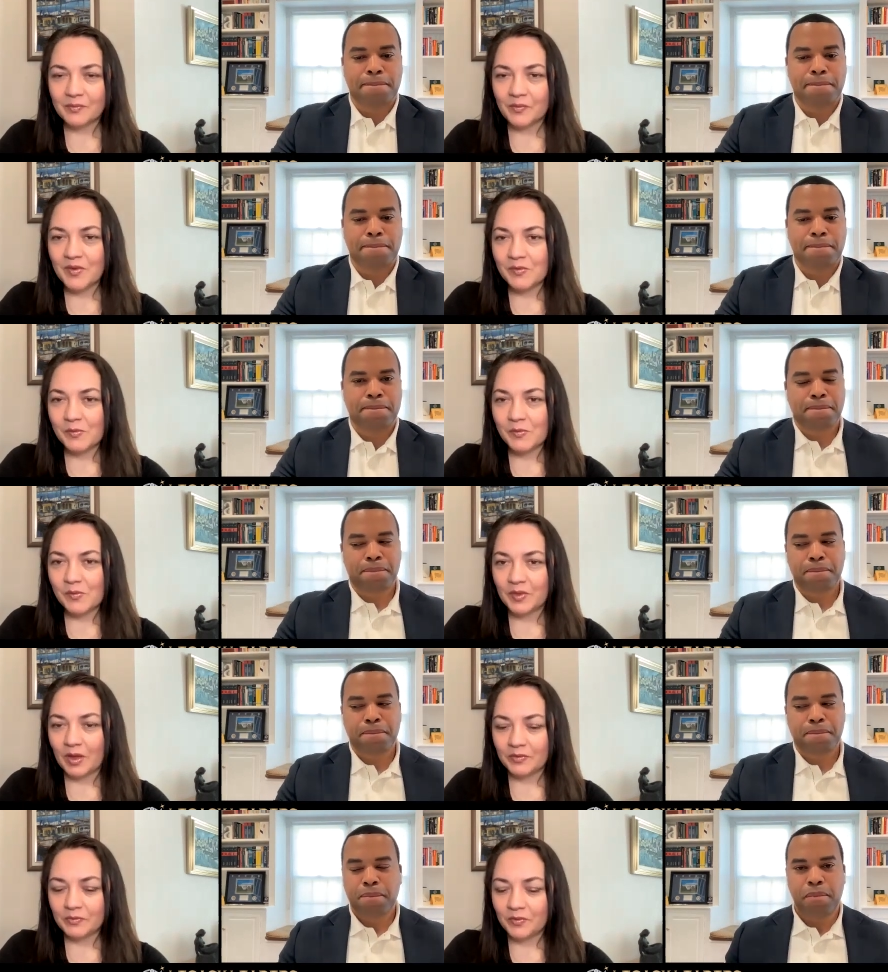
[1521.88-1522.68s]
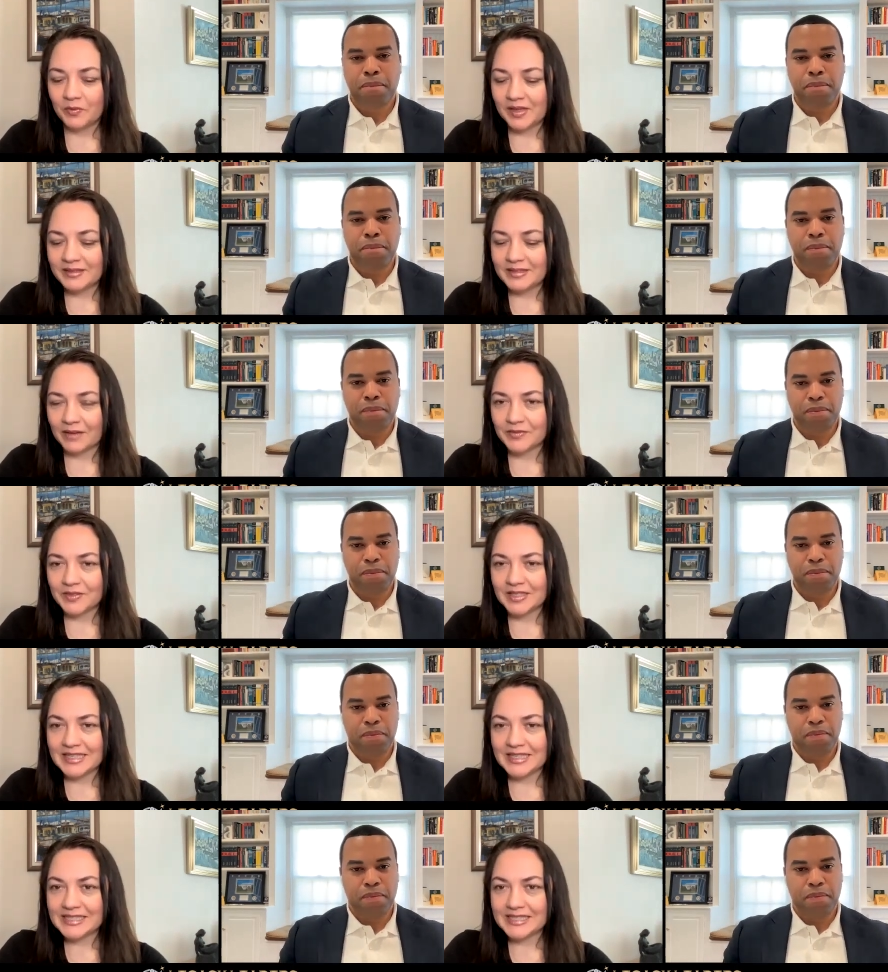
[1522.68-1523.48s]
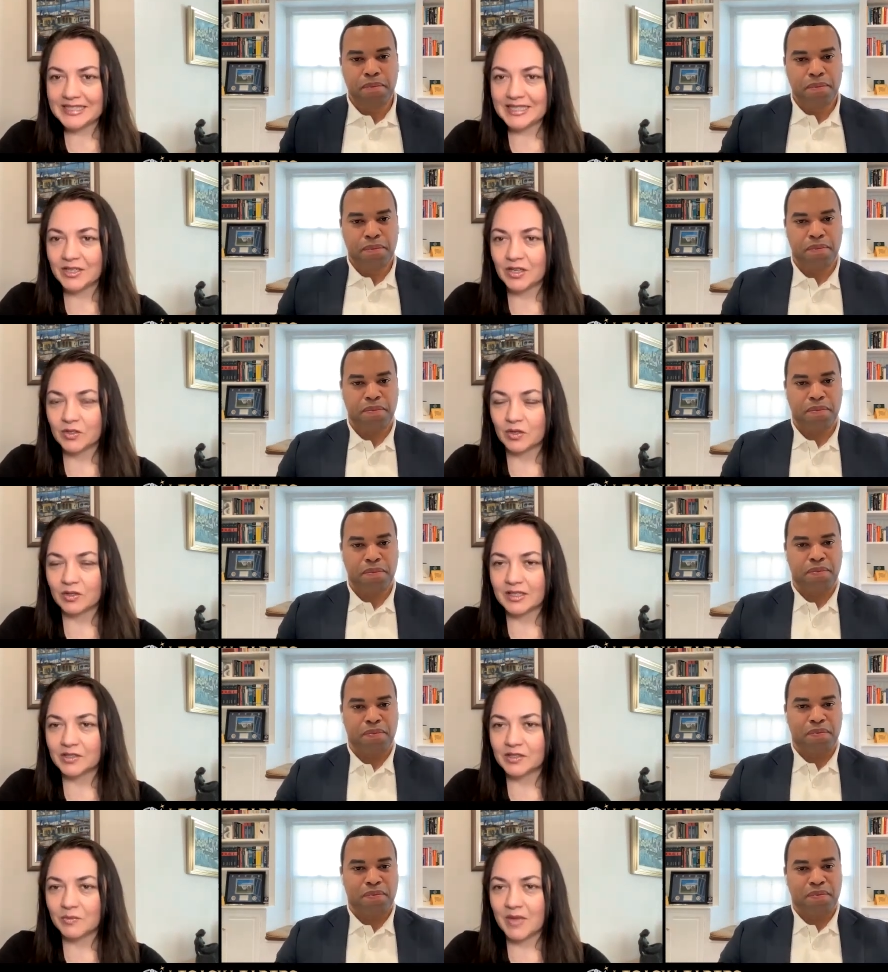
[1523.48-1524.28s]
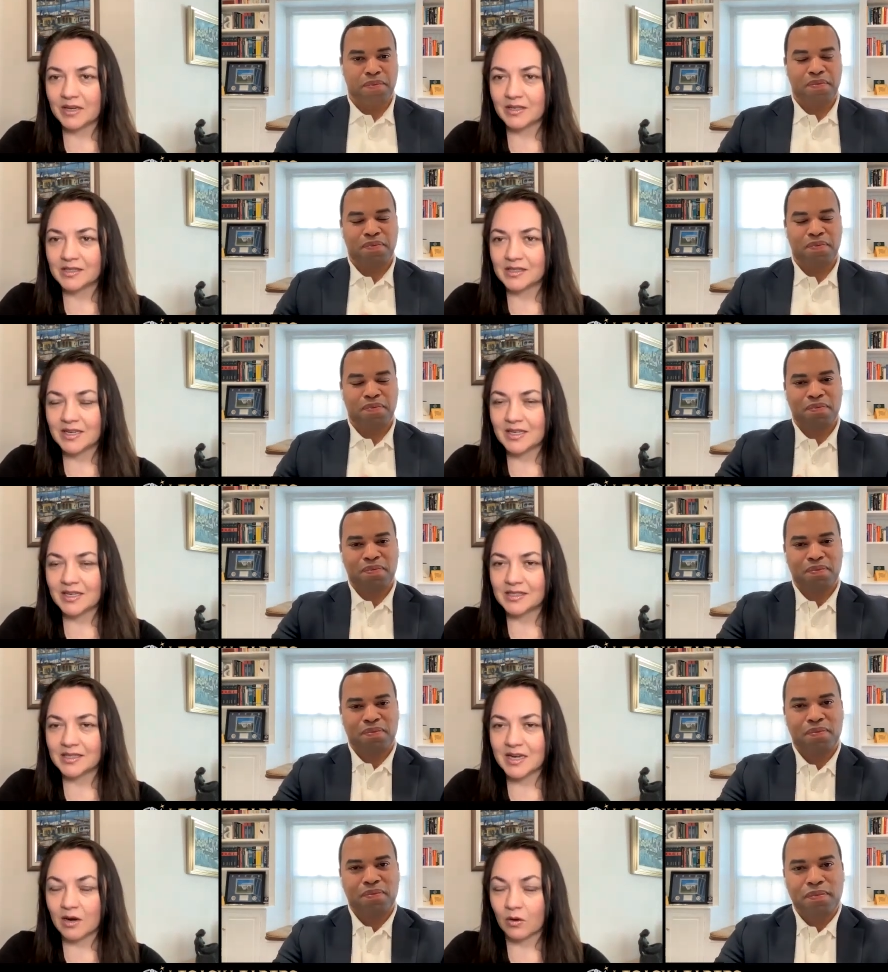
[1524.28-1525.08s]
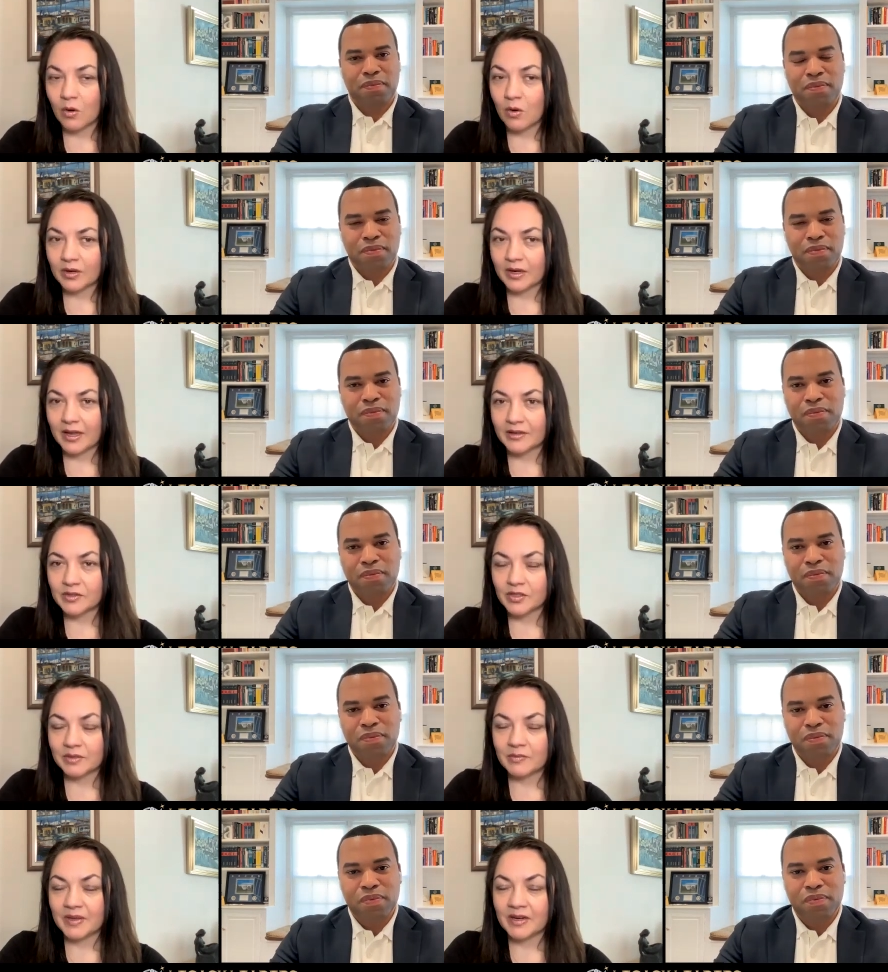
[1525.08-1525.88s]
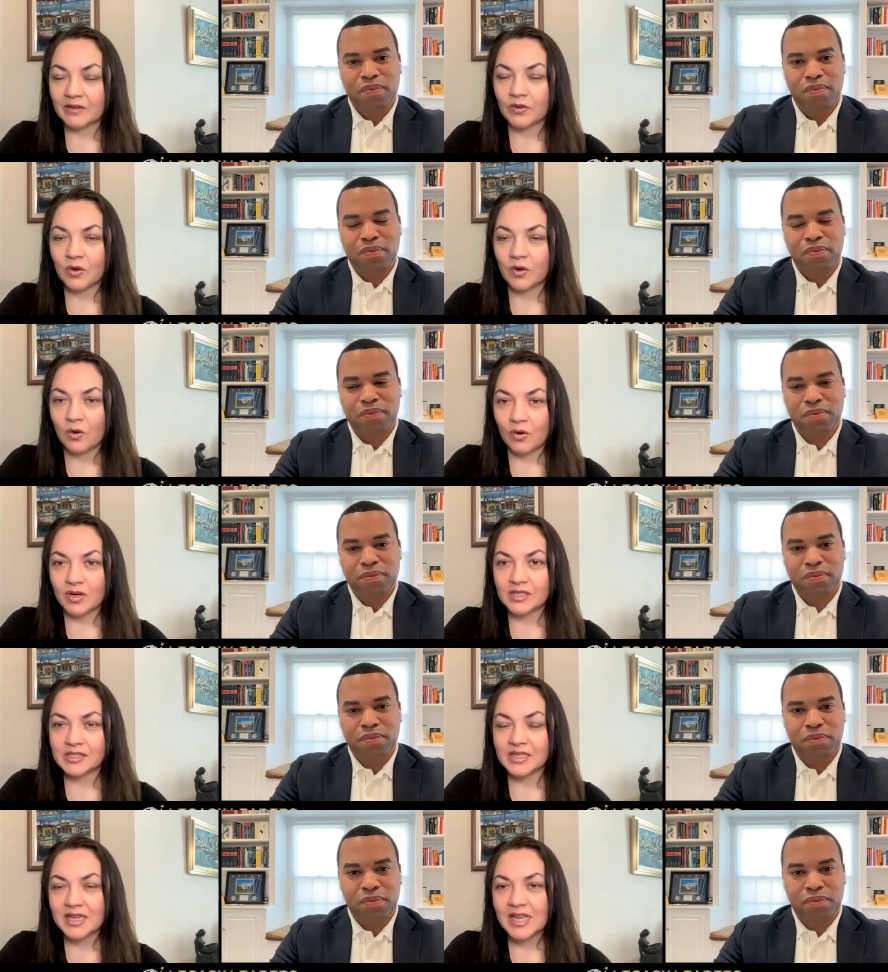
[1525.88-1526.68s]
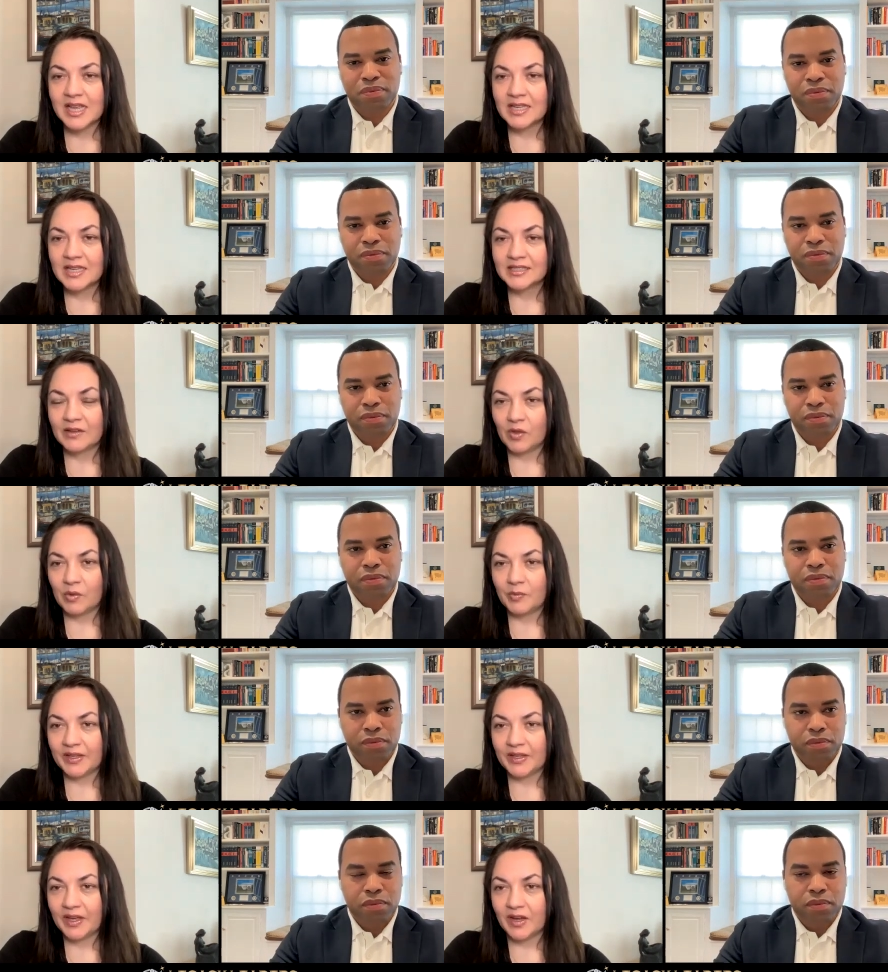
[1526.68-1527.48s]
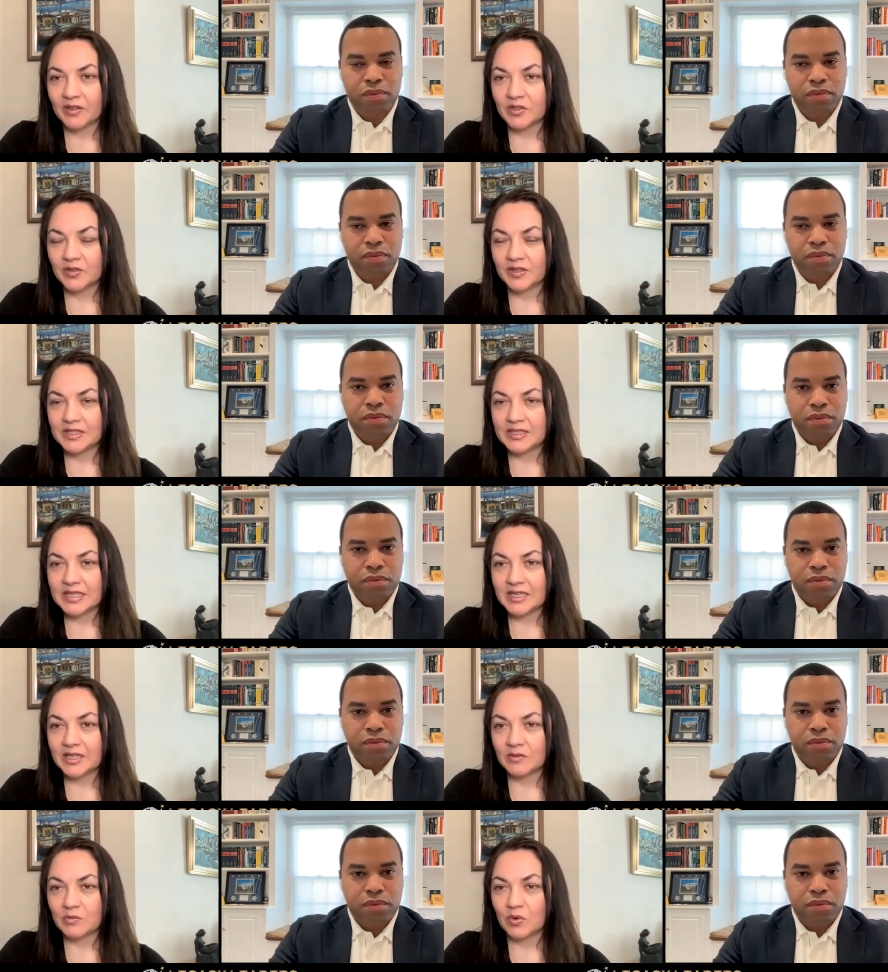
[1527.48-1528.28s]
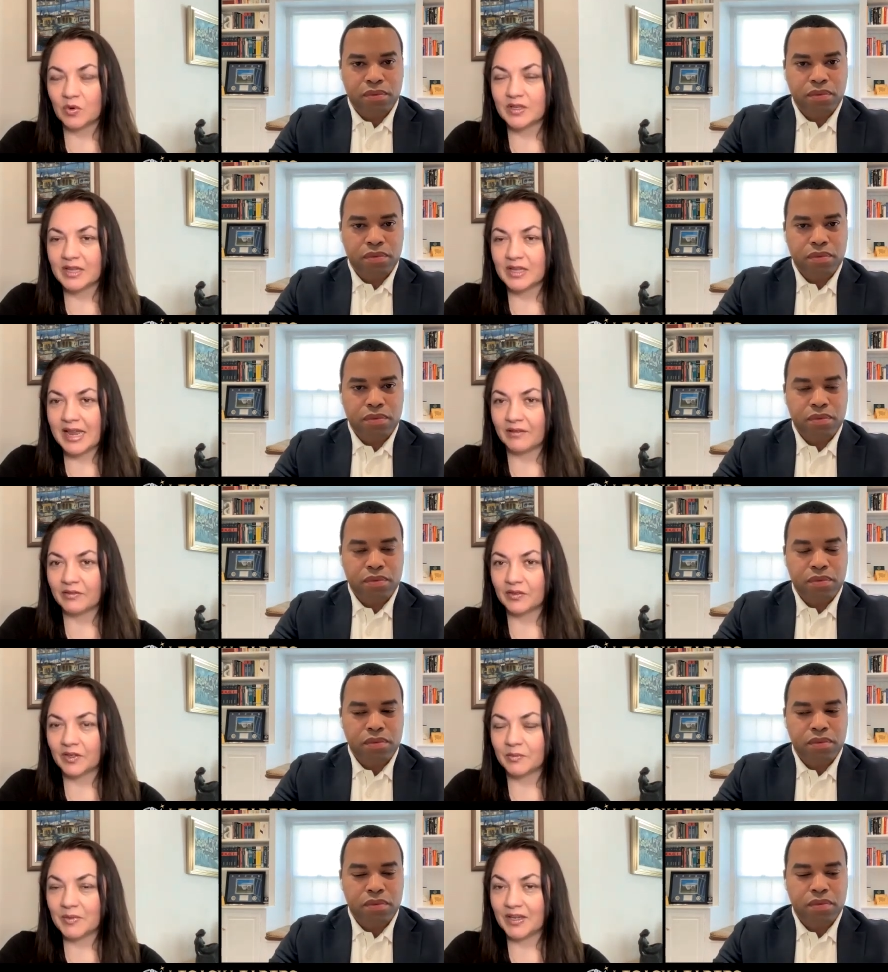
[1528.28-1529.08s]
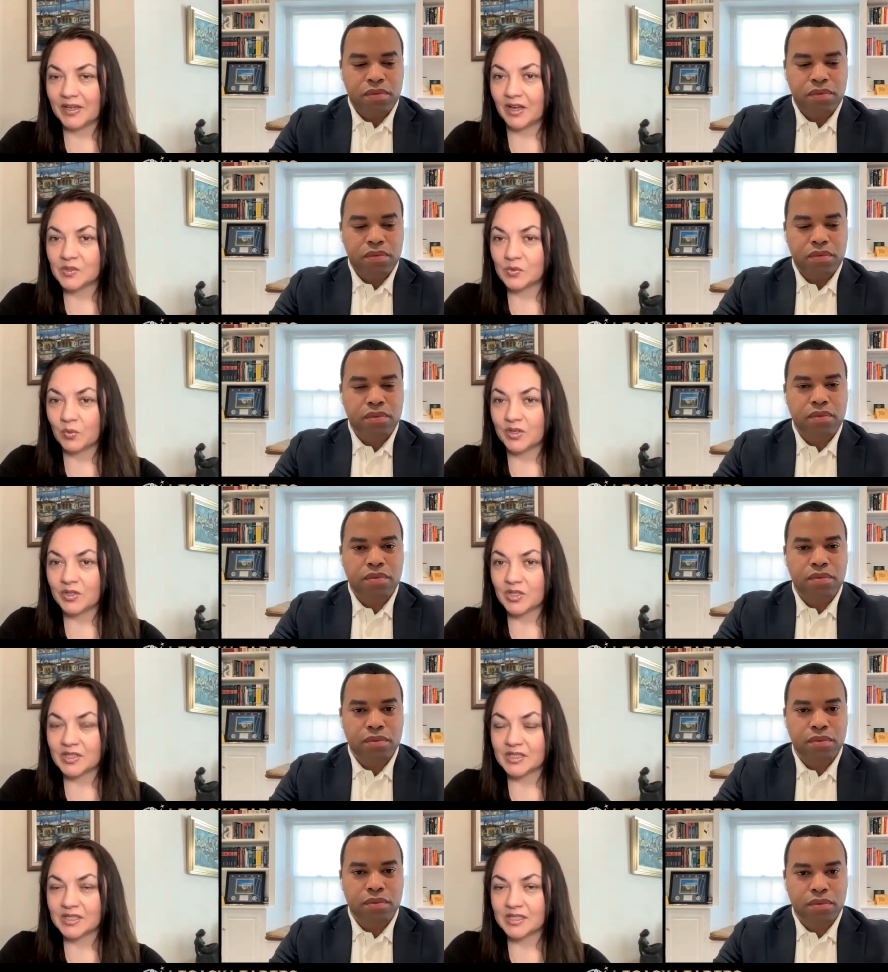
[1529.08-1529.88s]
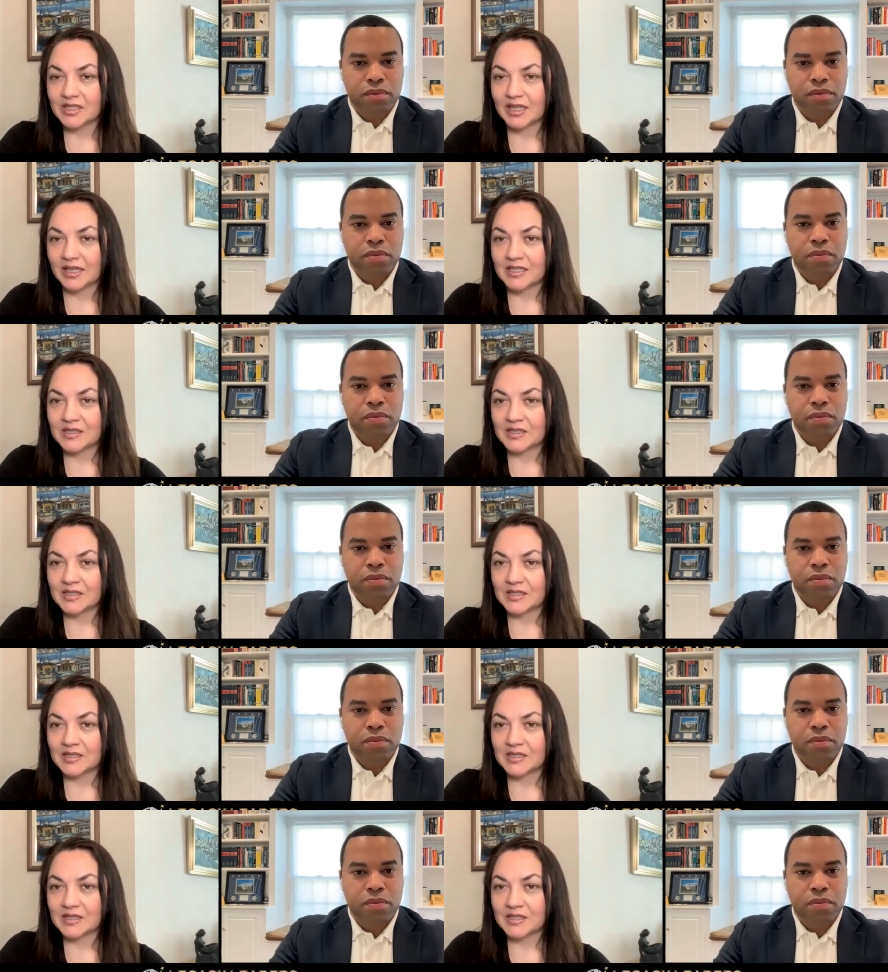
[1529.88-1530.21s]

Speaker 1: we, we definitely see not only tremendous needs in our own country, but of course, developing countries need it more than ever because we're just